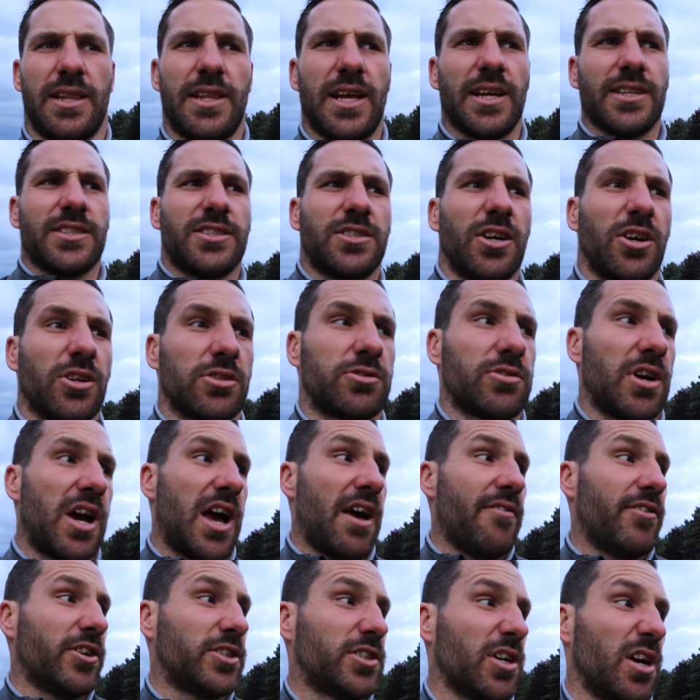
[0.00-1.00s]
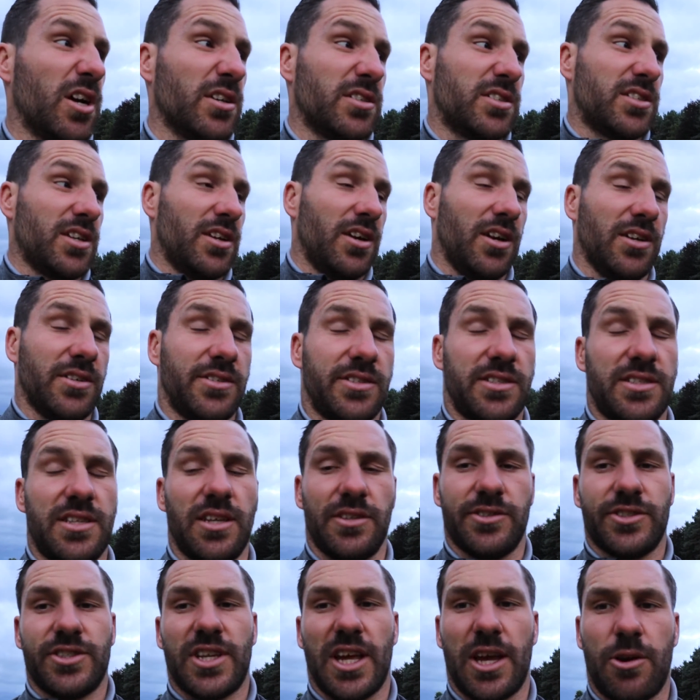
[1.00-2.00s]
that stock driver shot, I still
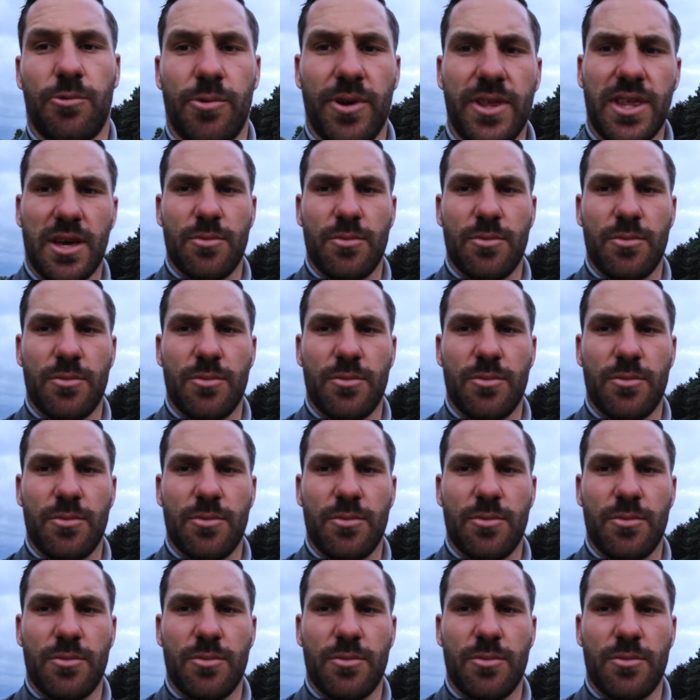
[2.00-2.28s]
stick with